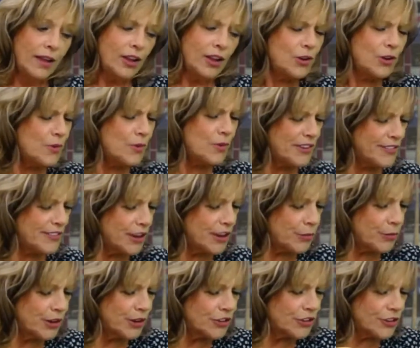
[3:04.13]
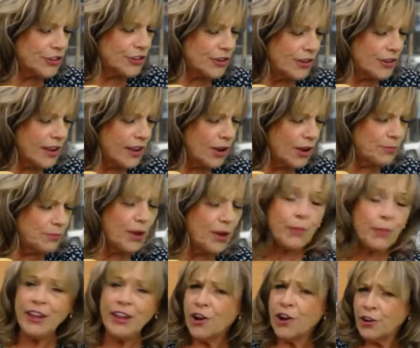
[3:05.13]
Who was the original?
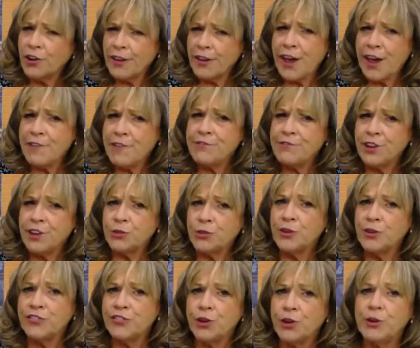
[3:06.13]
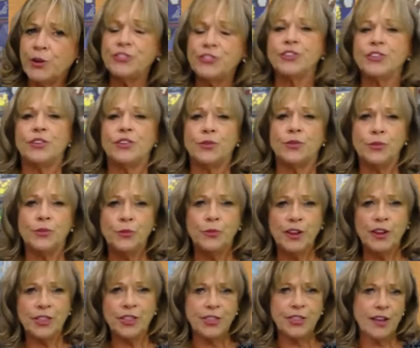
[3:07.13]
Bobby Hatfield was the original
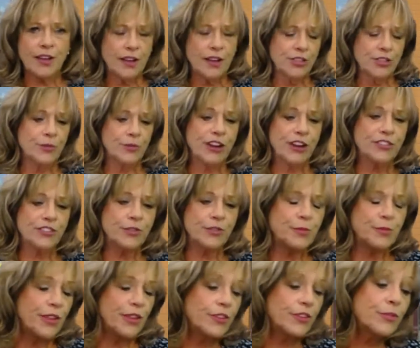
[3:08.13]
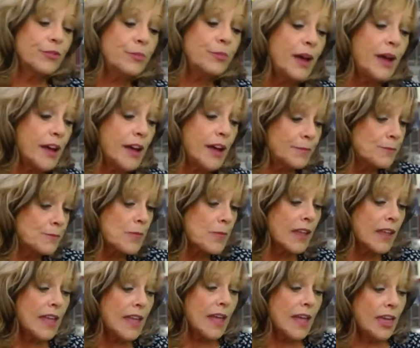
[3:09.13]
with the Righteous Brothers, but
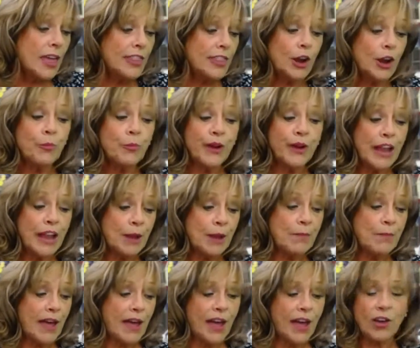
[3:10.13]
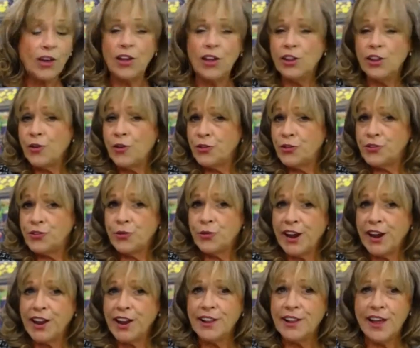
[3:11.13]
they're bringing back all those
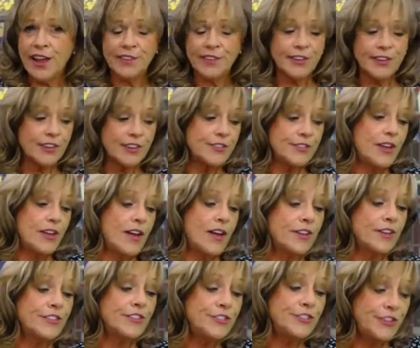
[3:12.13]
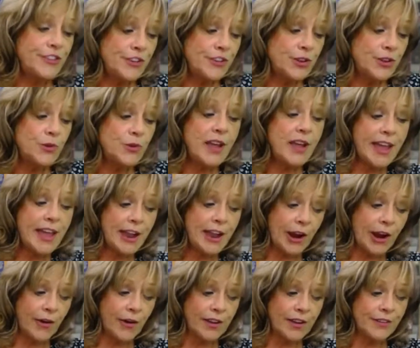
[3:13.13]
great classic songs to
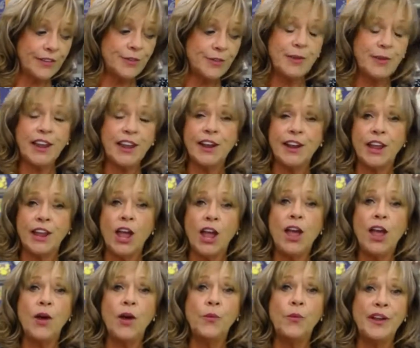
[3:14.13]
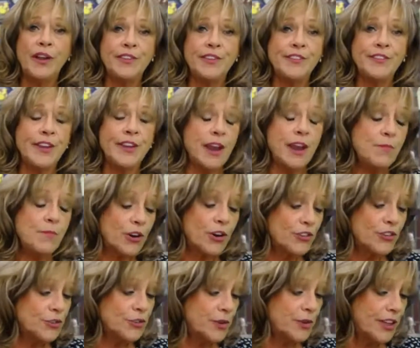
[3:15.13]
Harrah's beginning Wednesday,
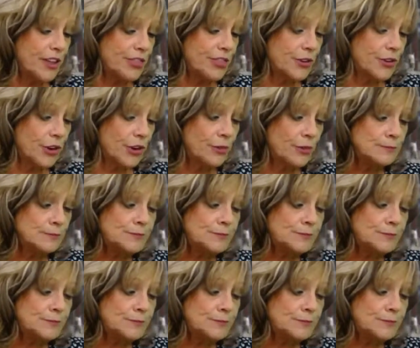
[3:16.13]
March 23rd.